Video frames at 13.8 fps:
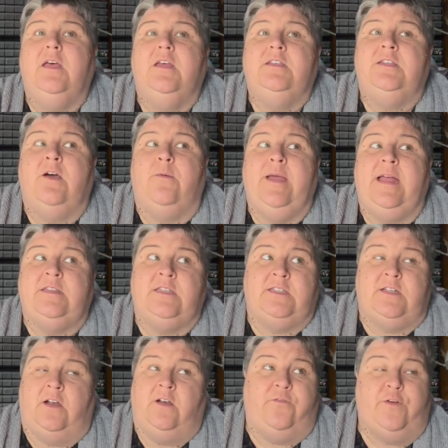So we had to
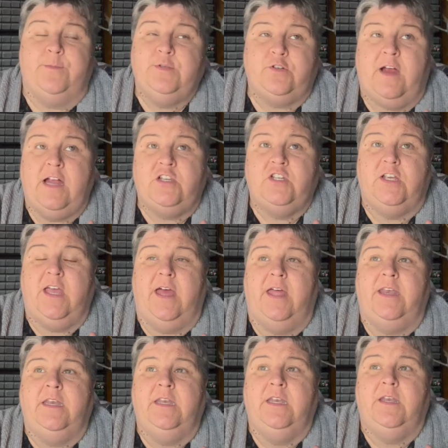start from scratch
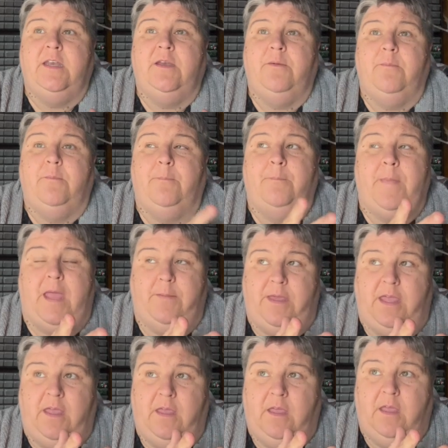again,
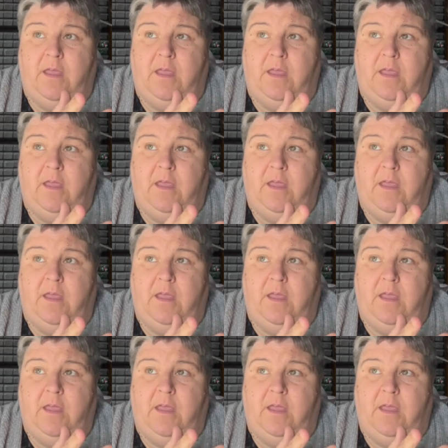maybe.